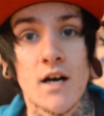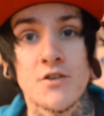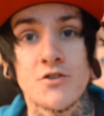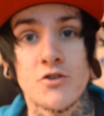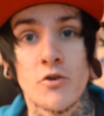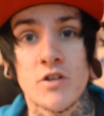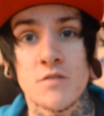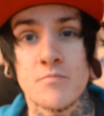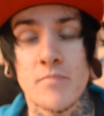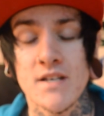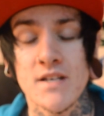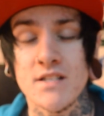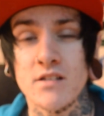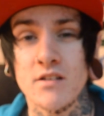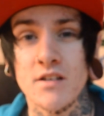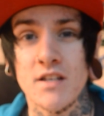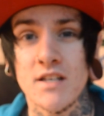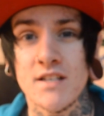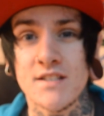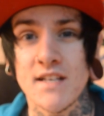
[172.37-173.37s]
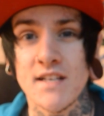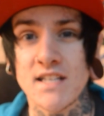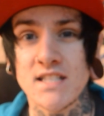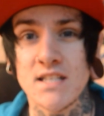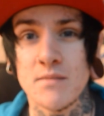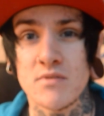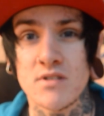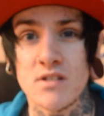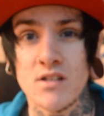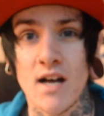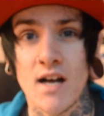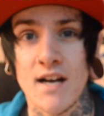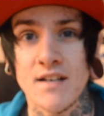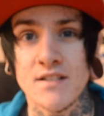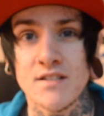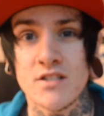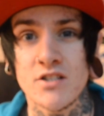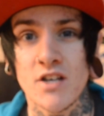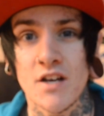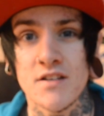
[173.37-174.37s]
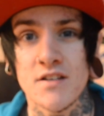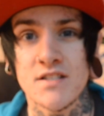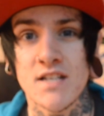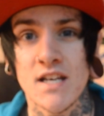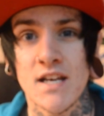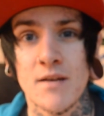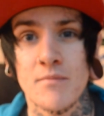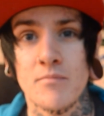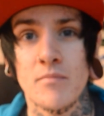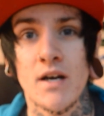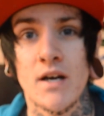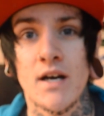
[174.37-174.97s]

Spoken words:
Stone is basically the exact same as glass. It's got the same,